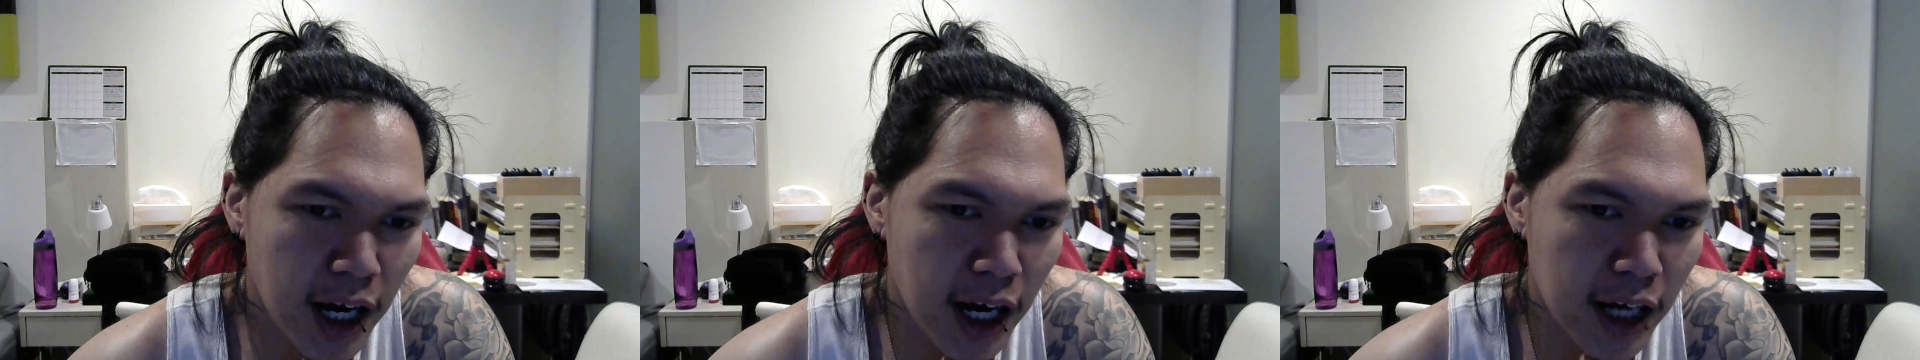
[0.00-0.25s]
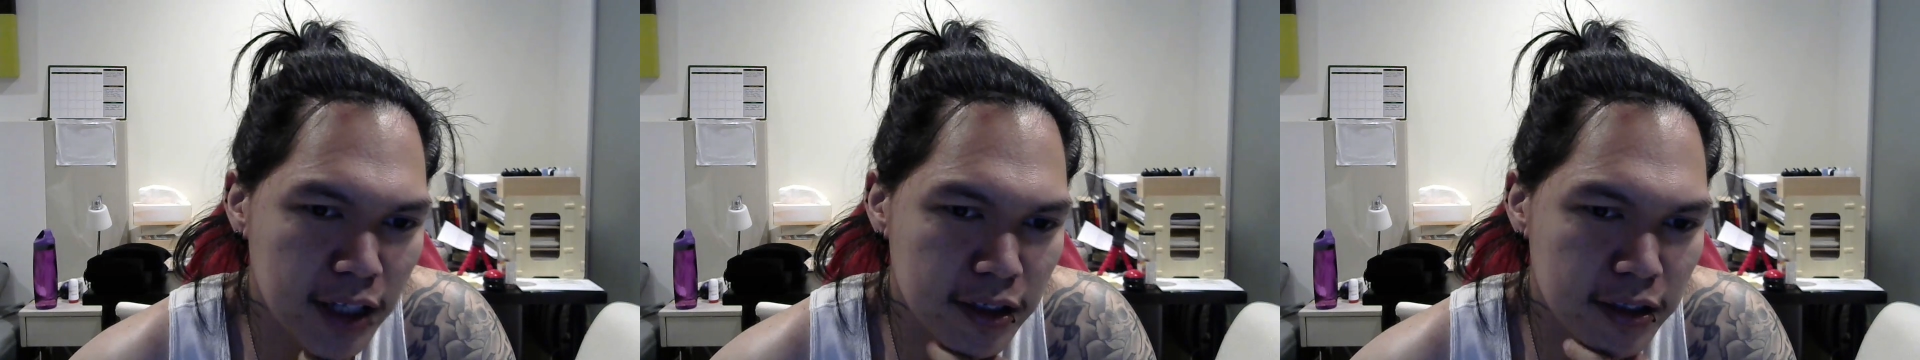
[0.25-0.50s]

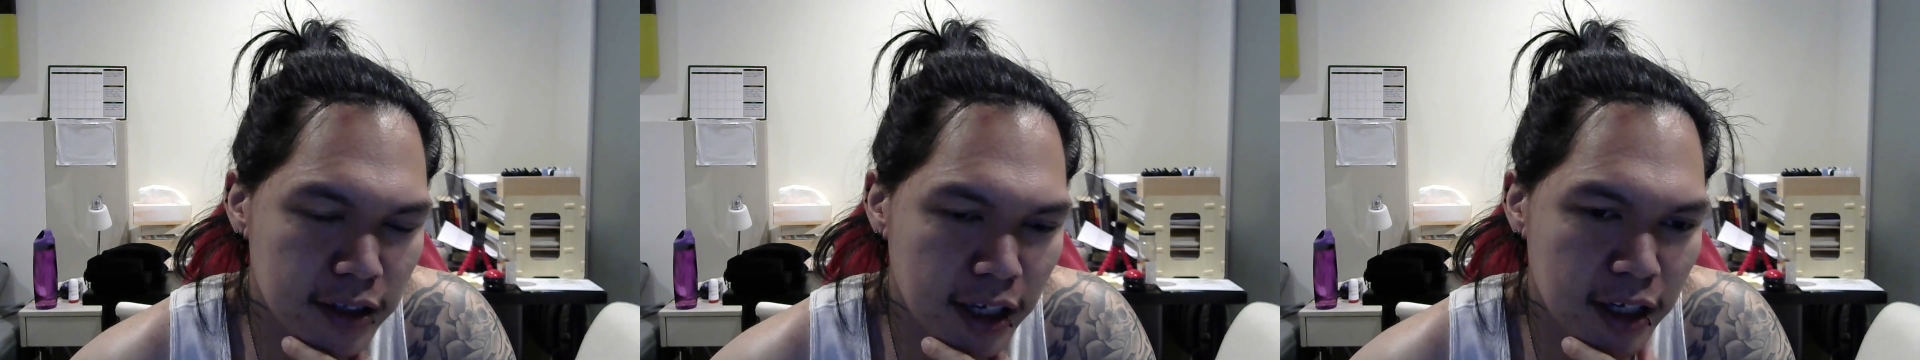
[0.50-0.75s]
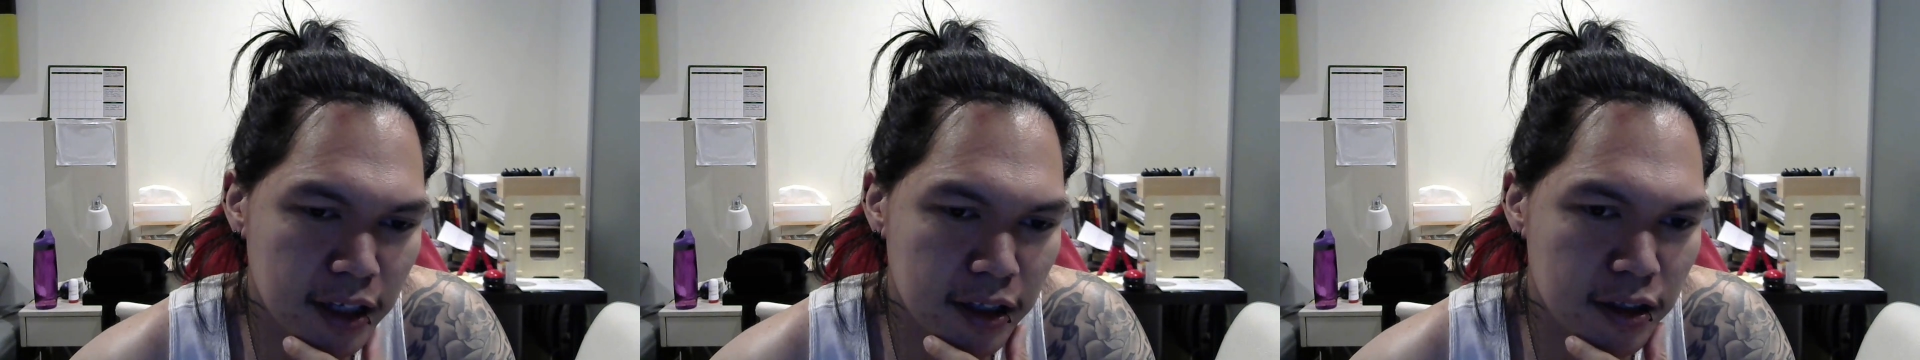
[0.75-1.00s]

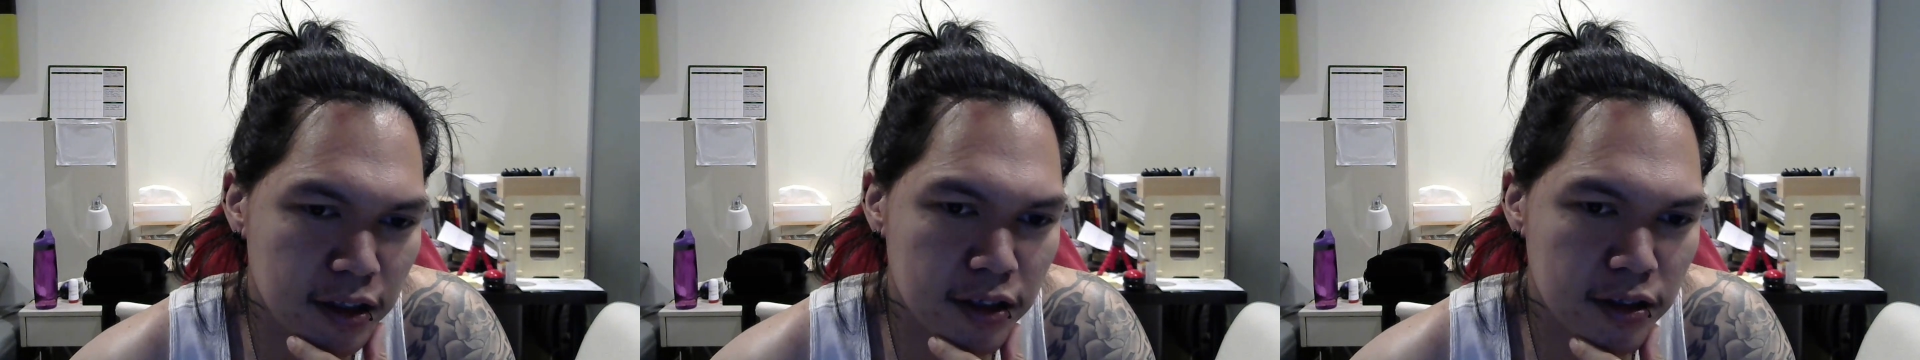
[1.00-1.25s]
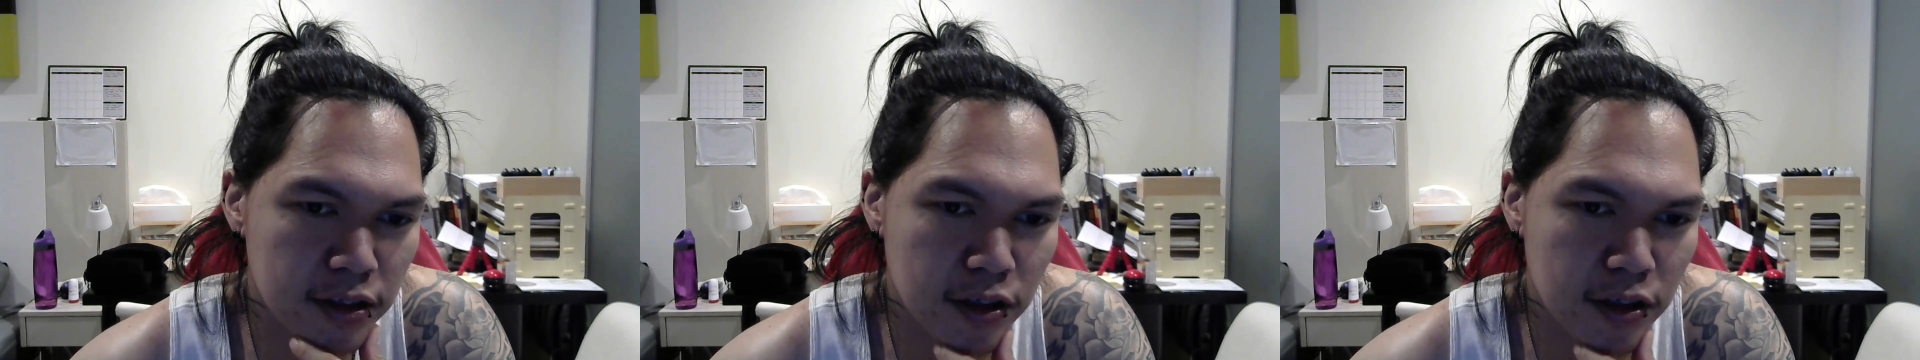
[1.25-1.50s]
understand
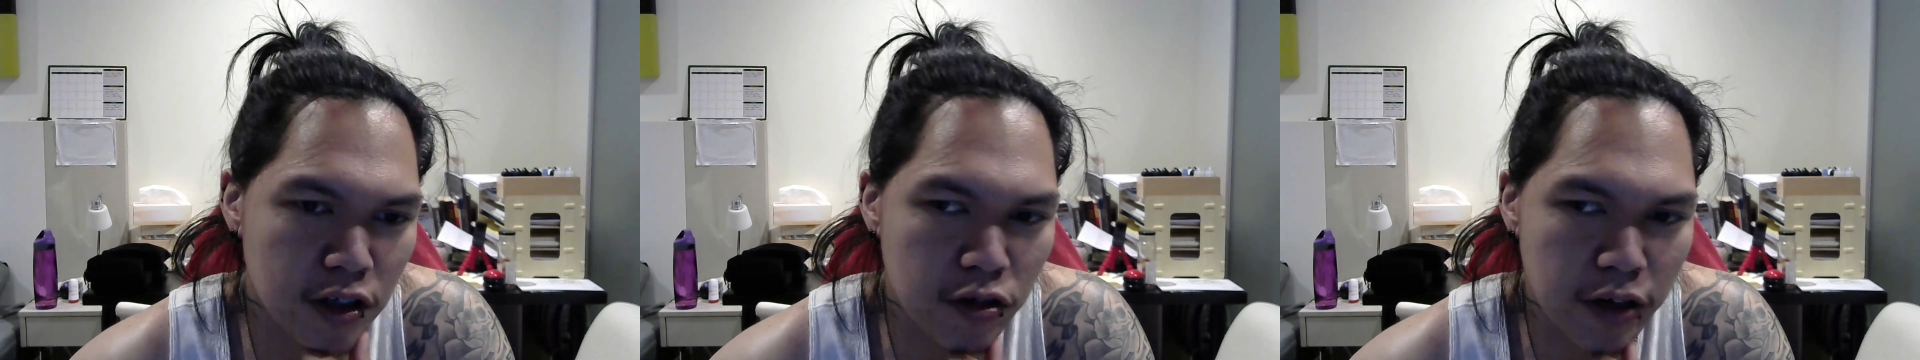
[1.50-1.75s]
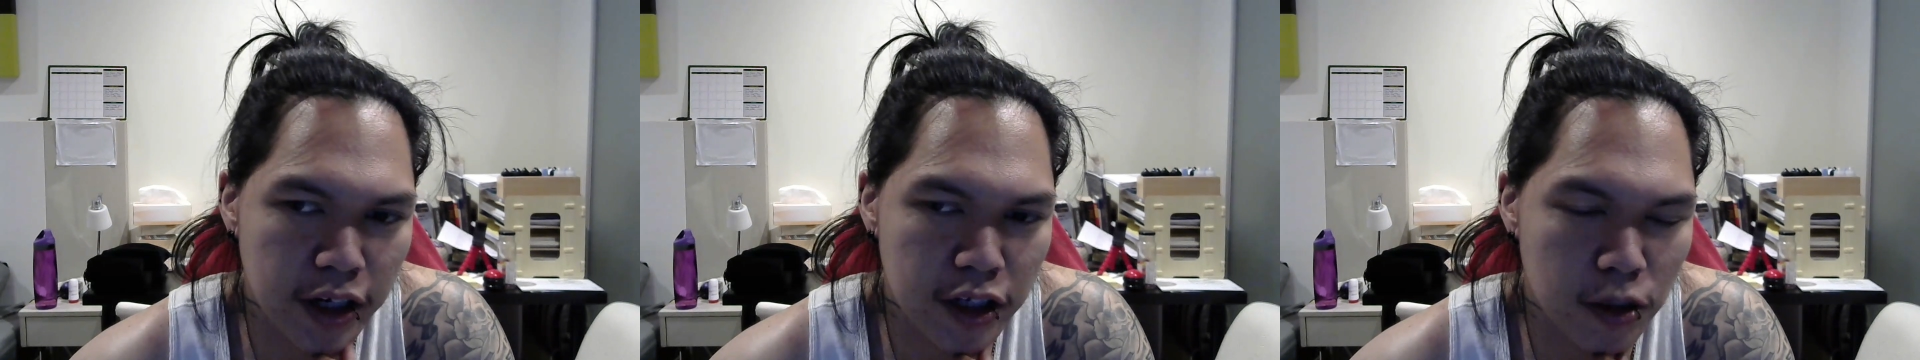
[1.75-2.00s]
this great